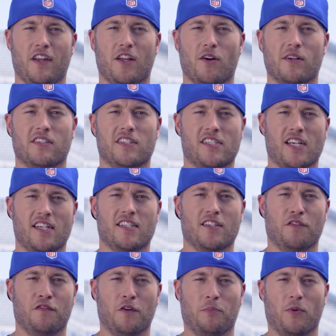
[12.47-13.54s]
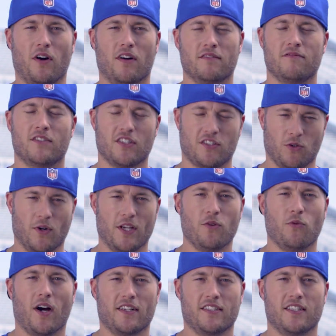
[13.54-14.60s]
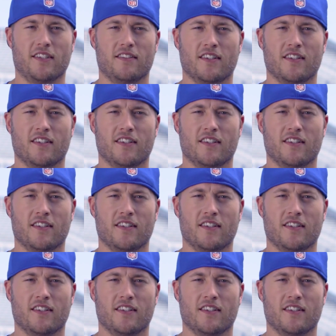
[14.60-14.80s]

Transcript: Video isn't changing the football, just the way you watch it.